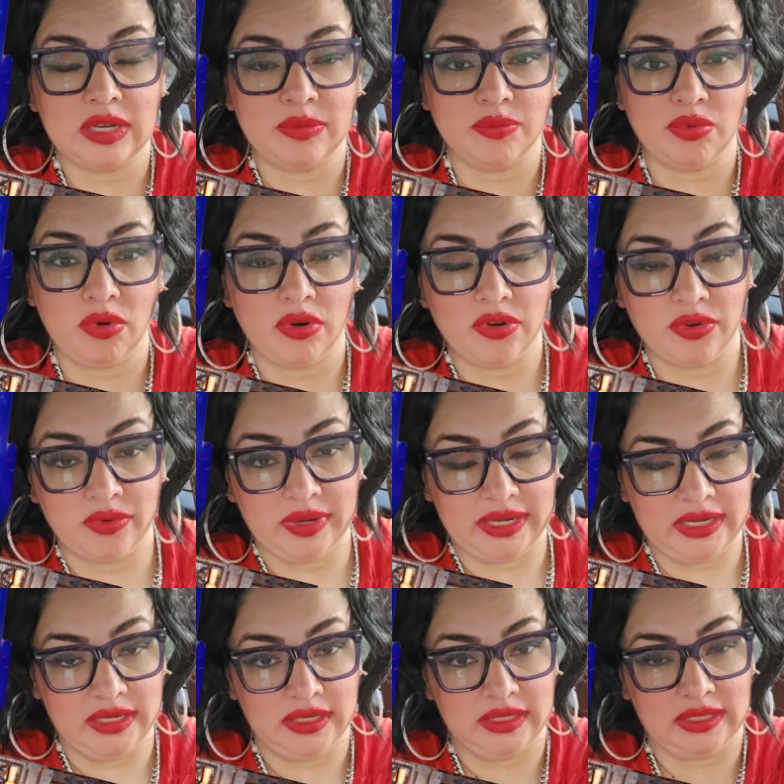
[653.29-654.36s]

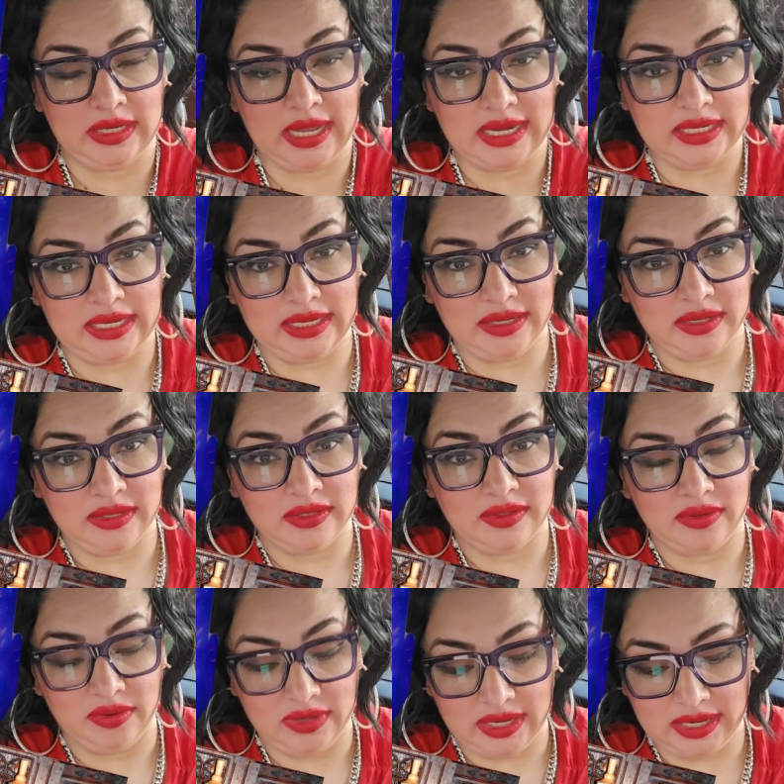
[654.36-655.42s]
embroidery lining,
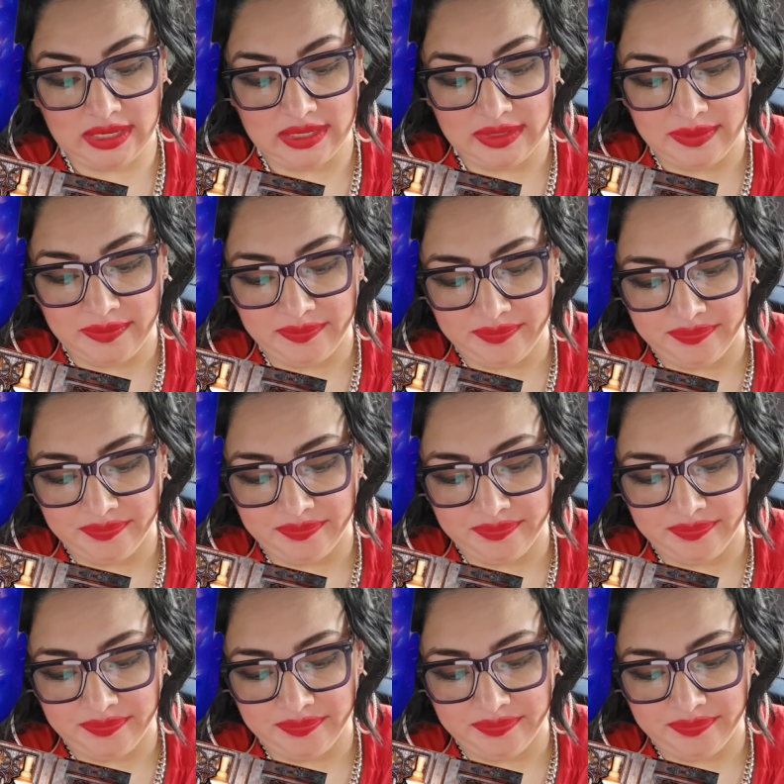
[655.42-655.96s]
okay?